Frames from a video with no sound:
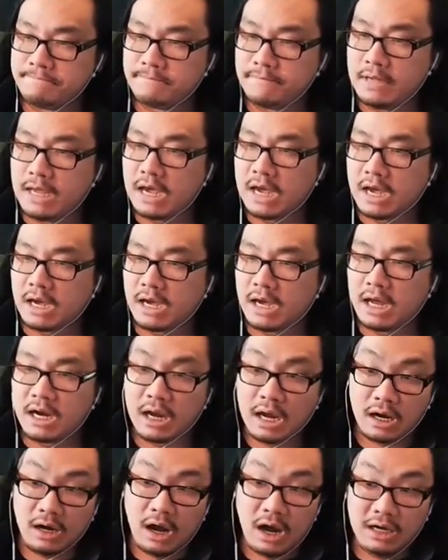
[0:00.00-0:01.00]
yeah,
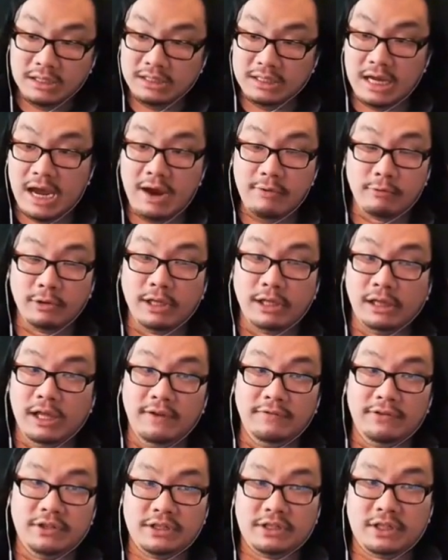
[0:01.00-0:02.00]
honestly, I really
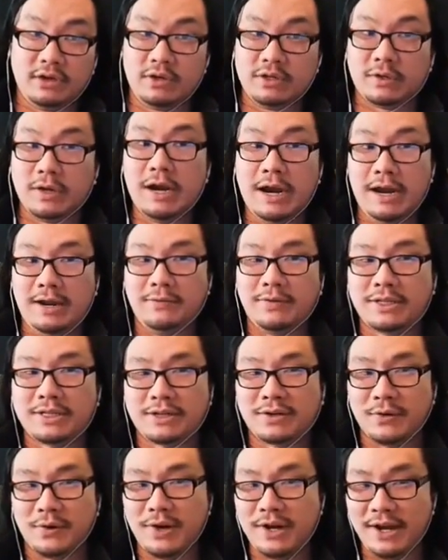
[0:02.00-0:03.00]
loved the series when I was
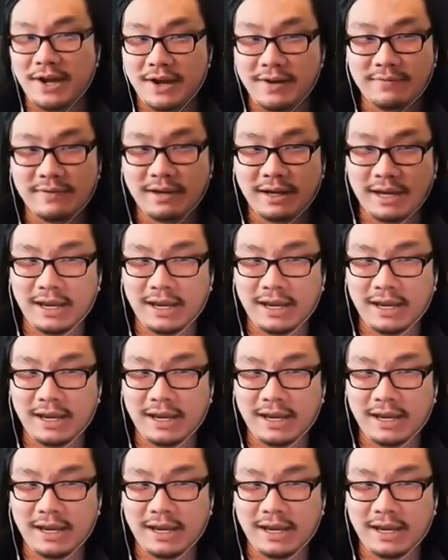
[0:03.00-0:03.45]
growing up.